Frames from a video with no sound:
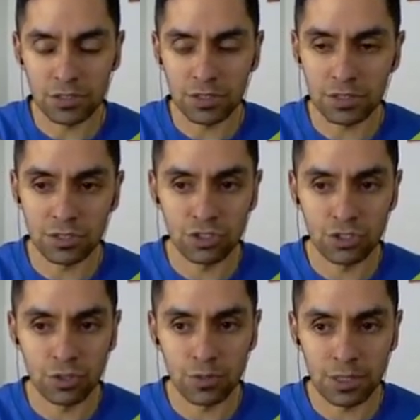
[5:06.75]
So you can just
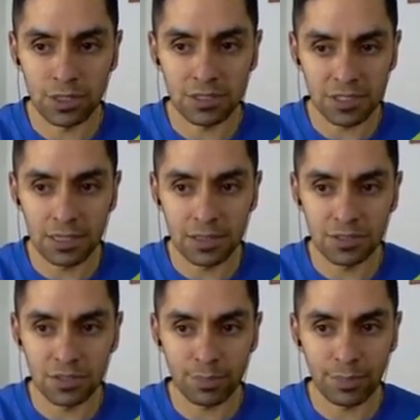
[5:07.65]
choose one of these
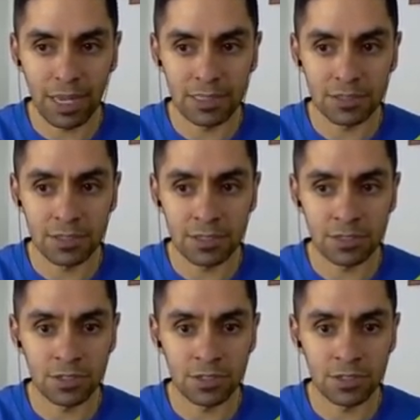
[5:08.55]
colors on the palette here.